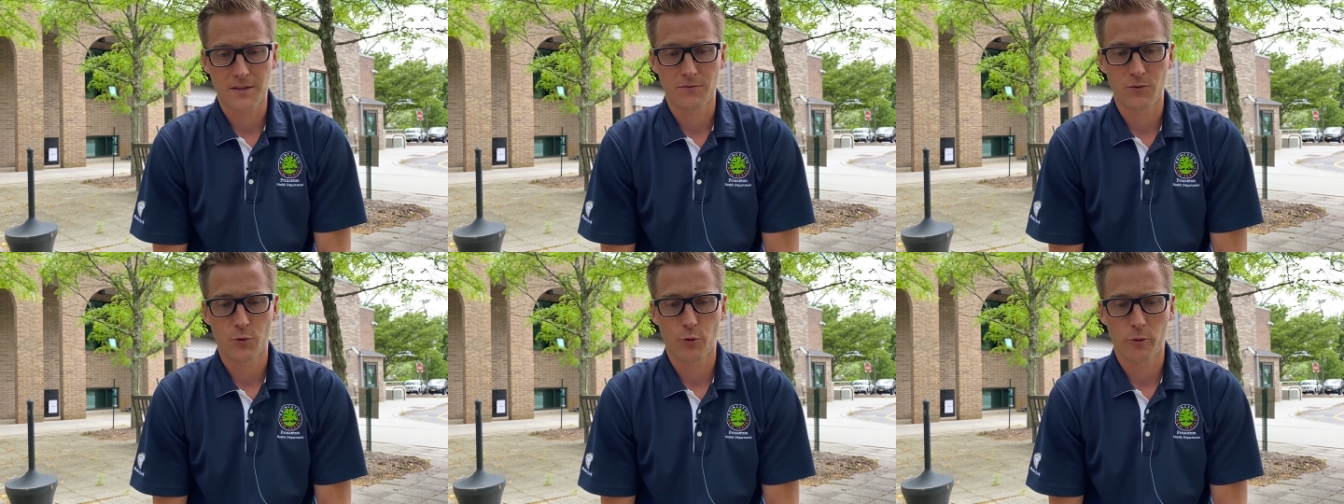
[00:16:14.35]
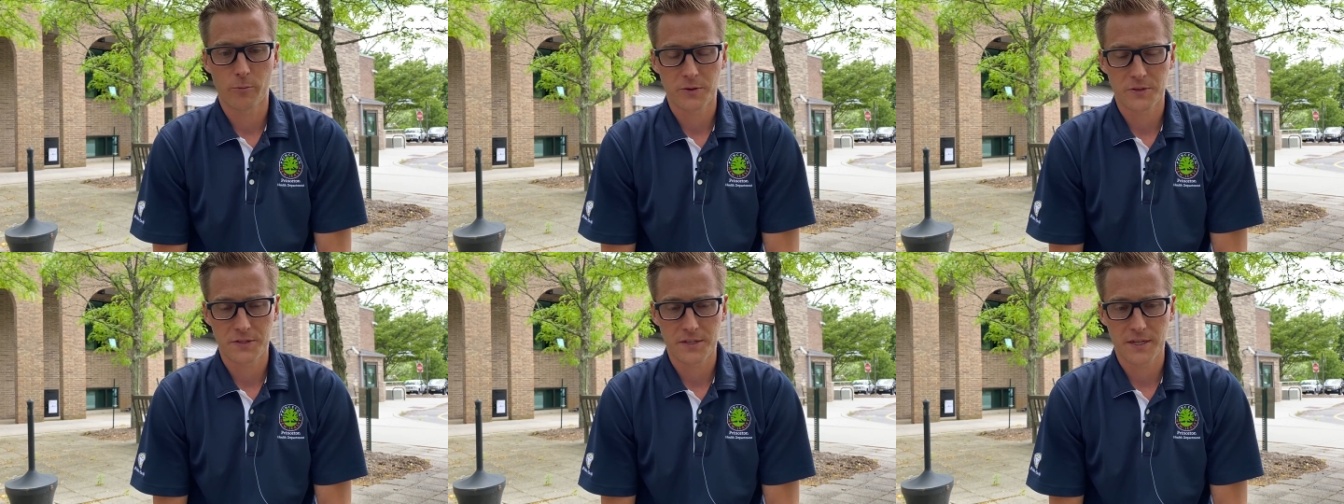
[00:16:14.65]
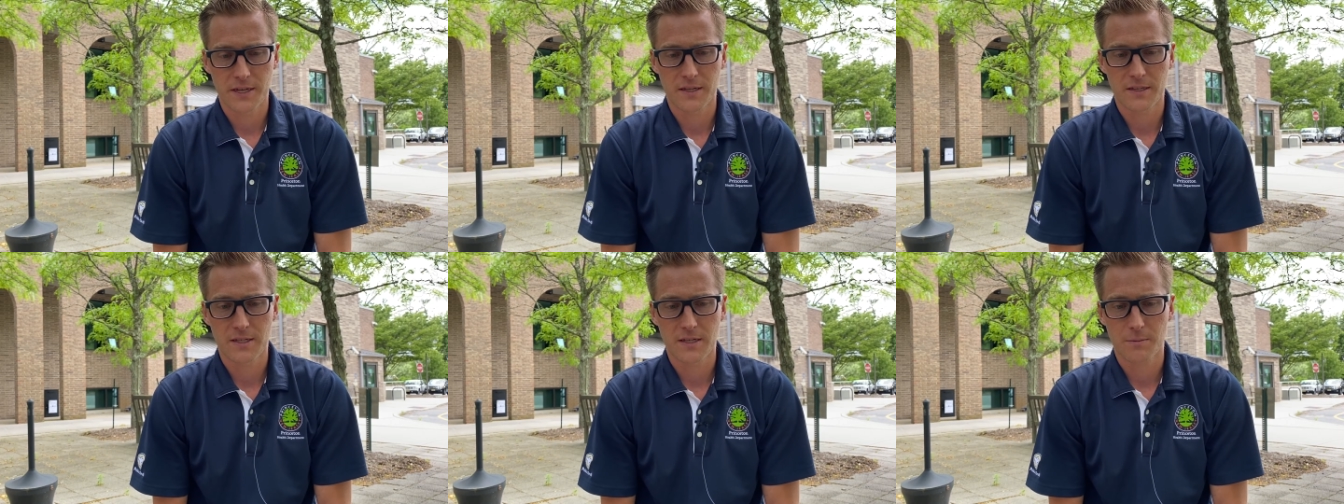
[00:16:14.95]
of
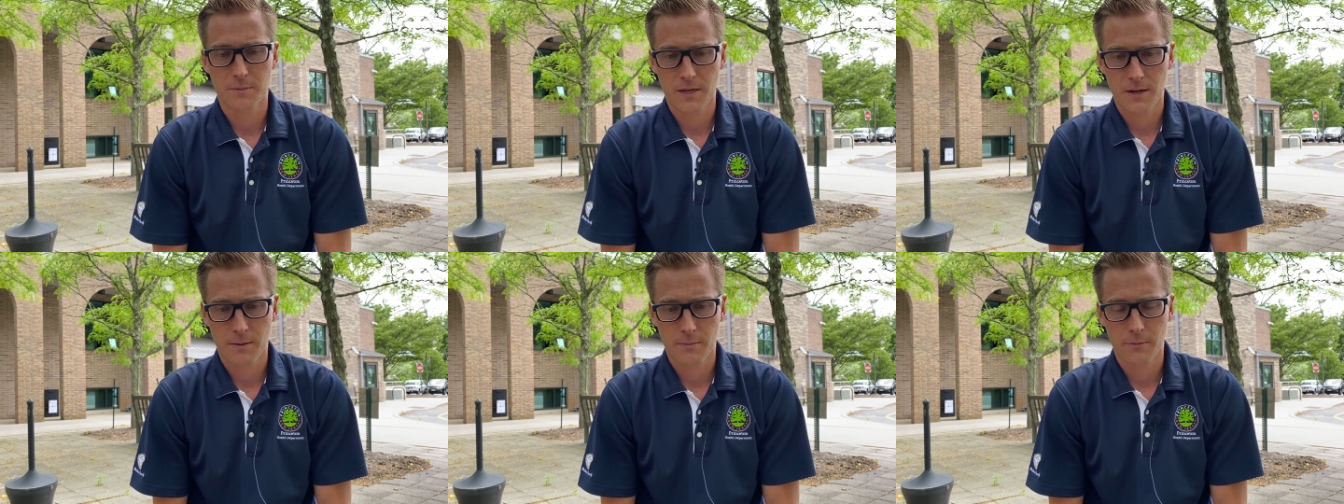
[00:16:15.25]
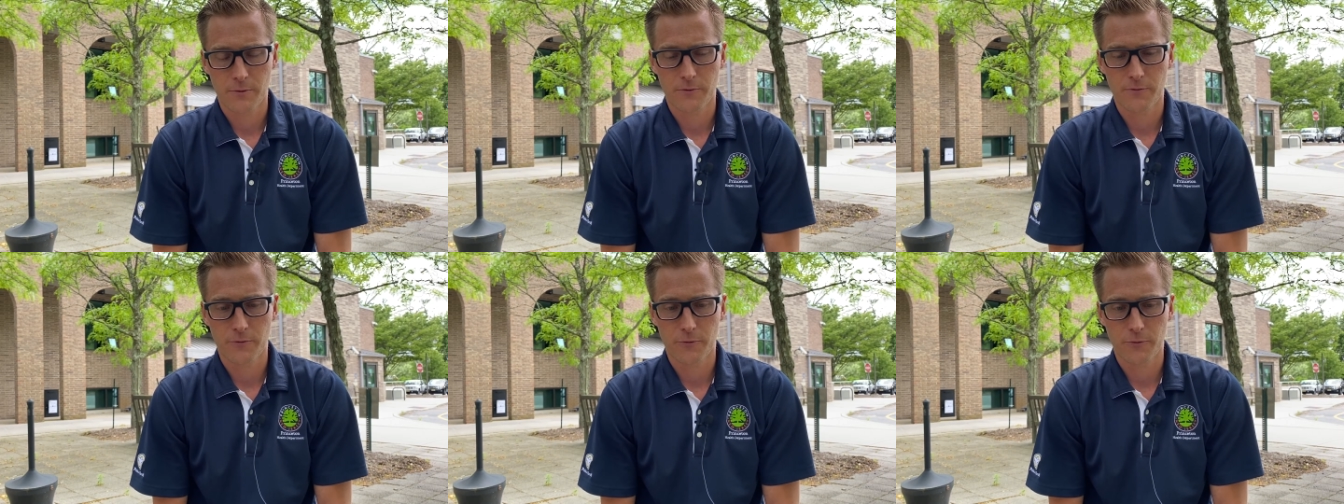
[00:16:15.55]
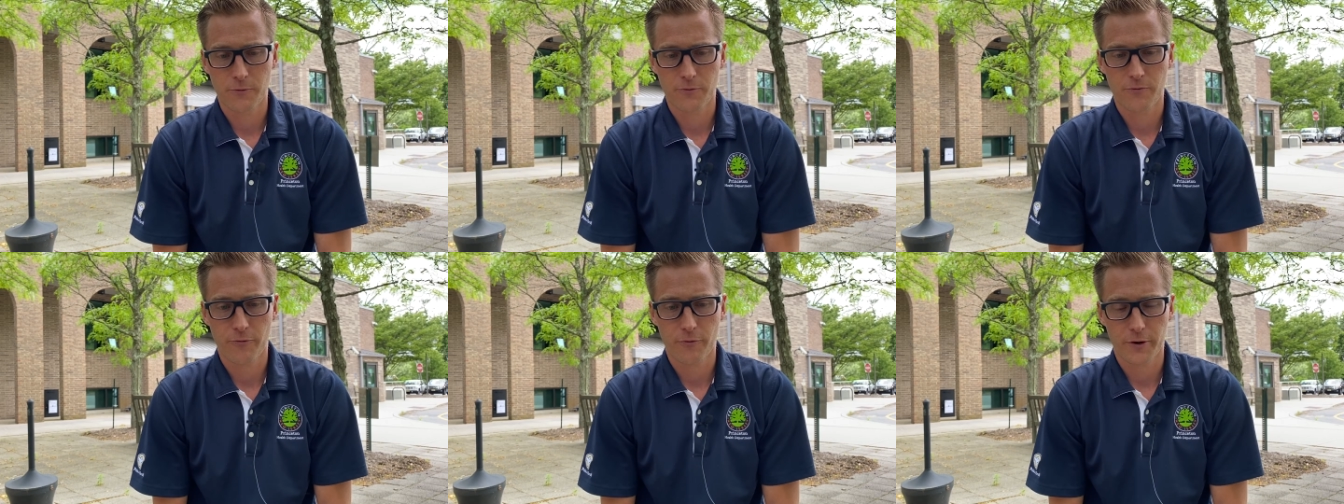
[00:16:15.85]
normalcy in September
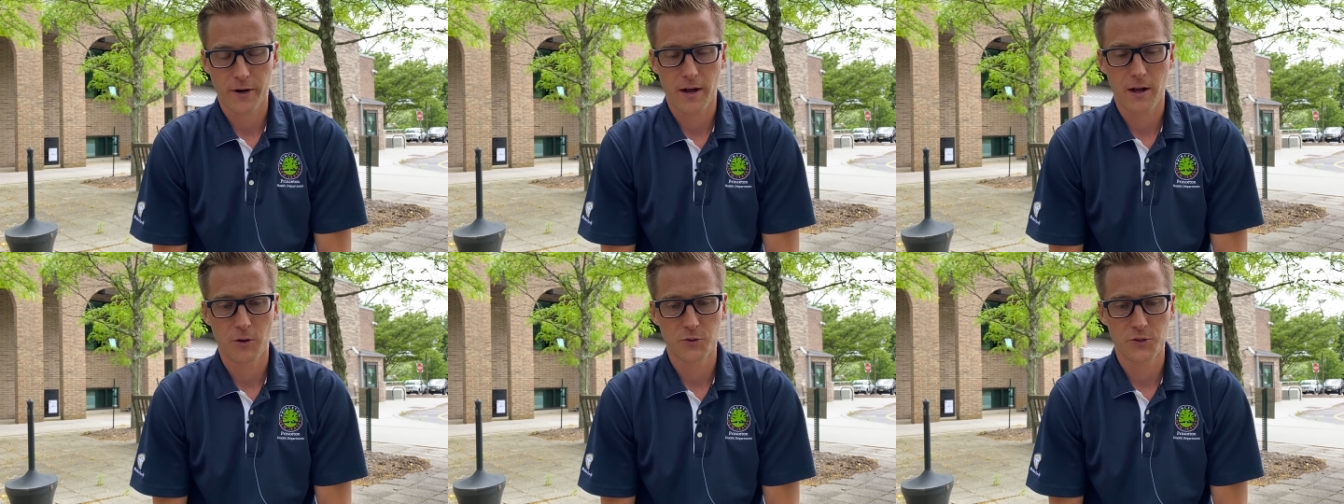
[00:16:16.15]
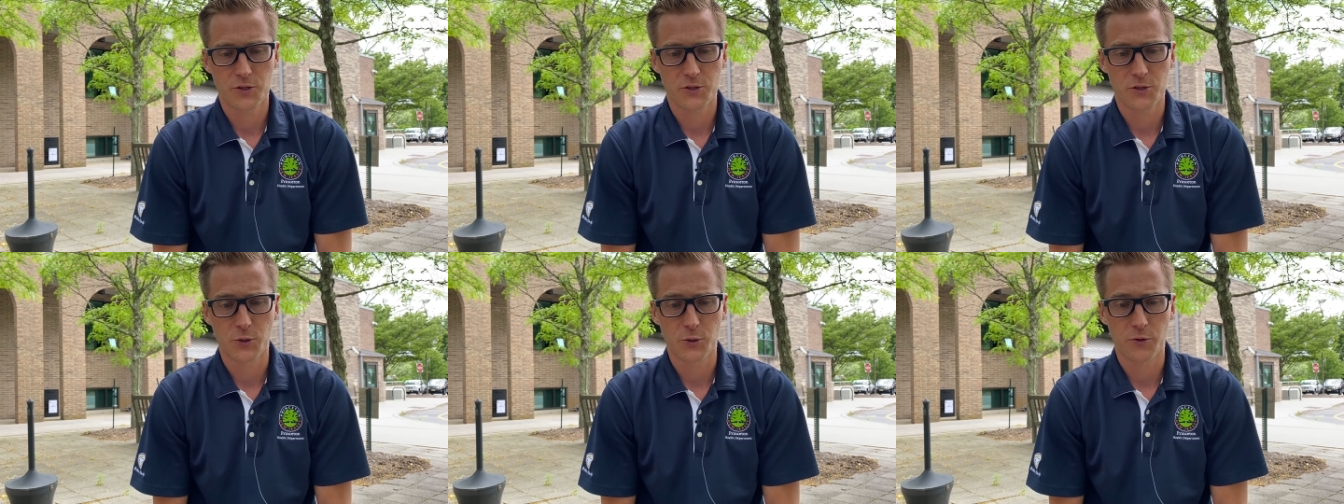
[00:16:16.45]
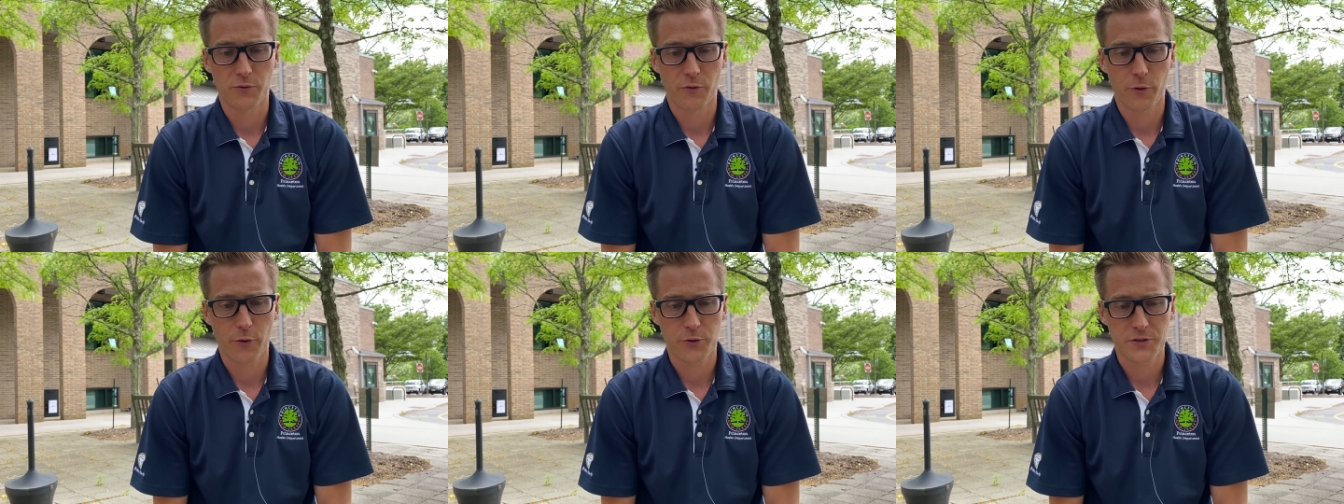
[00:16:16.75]
for colleges and
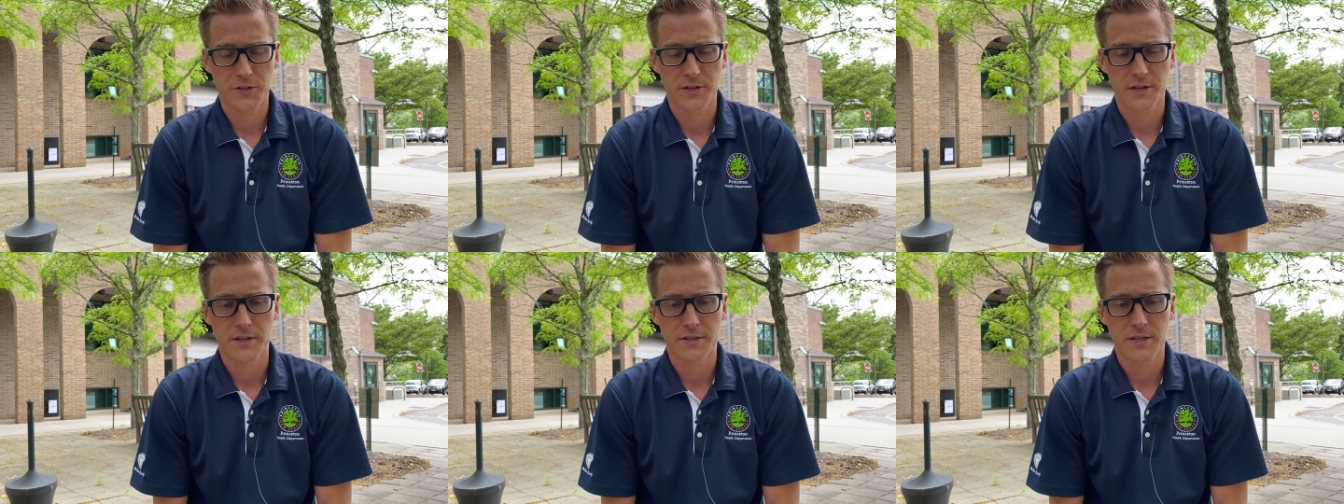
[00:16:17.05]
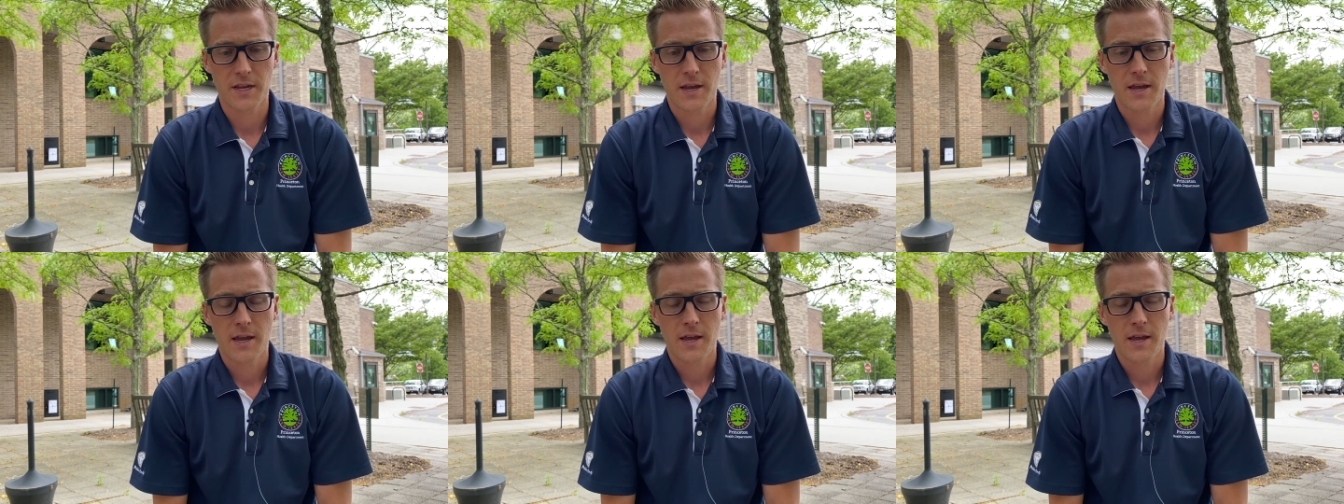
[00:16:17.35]
universities,